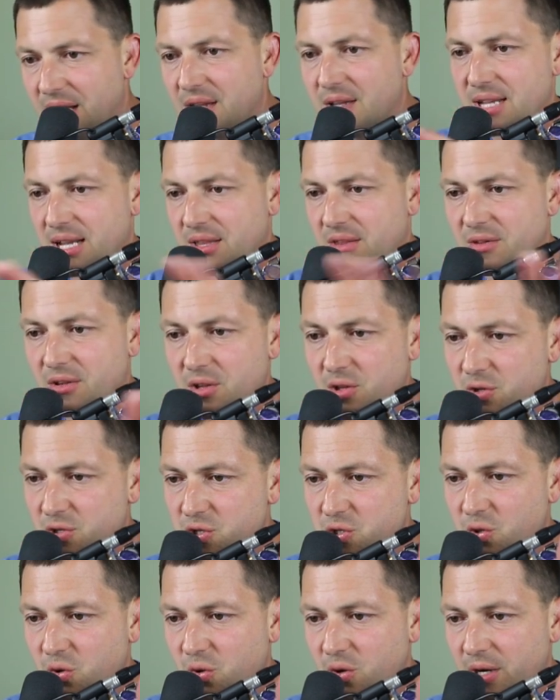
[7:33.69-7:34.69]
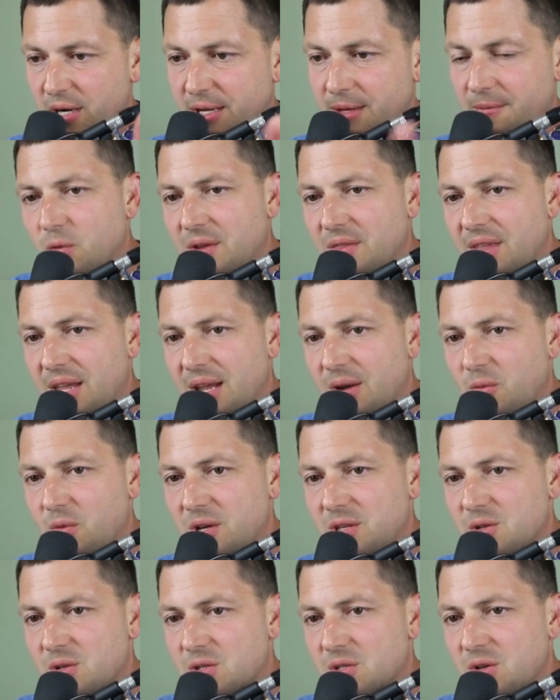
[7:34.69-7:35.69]
Tell a little story. When they
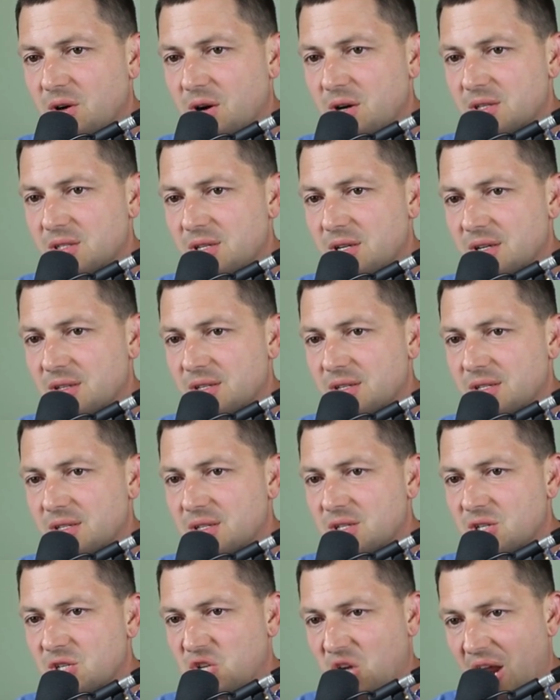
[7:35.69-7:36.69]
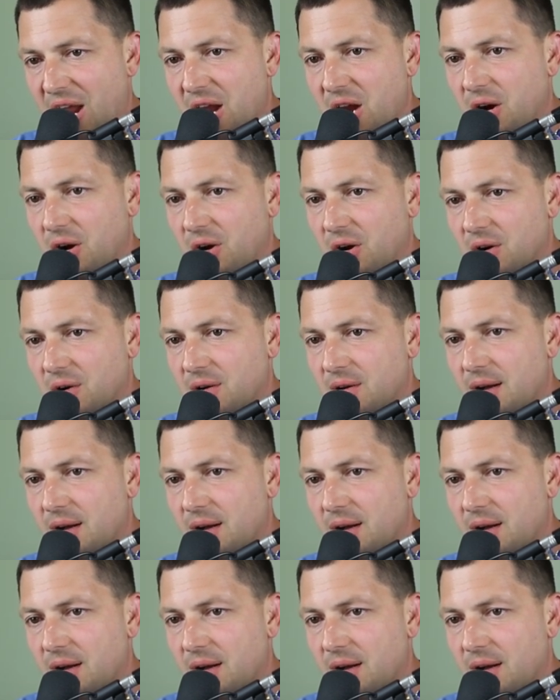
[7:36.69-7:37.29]
when you start to share